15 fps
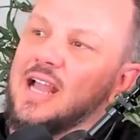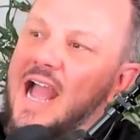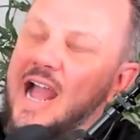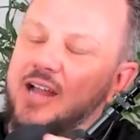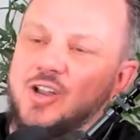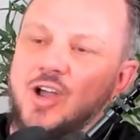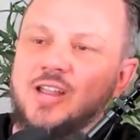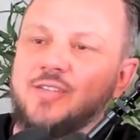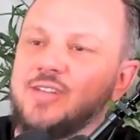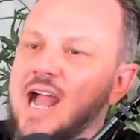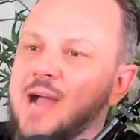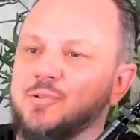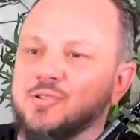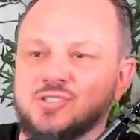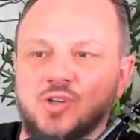uh, not even
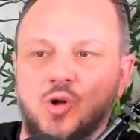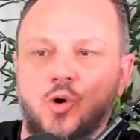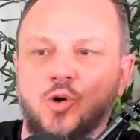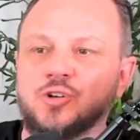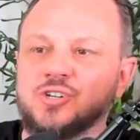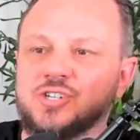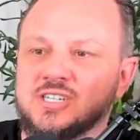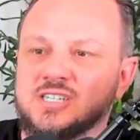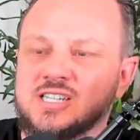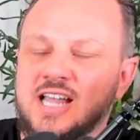apples to oranges,